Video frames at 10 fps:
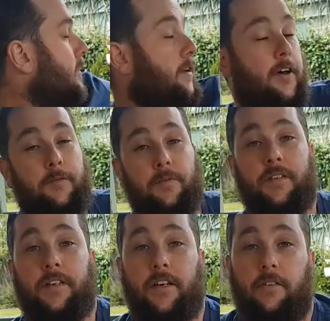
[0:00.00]
nice bit of
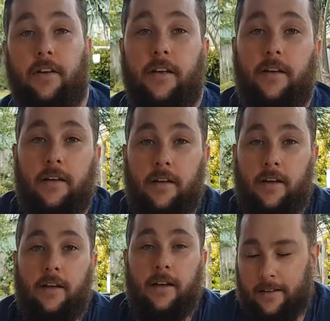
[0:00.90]
scenery.
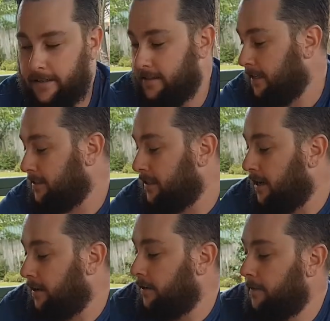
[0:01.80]
Let's get started.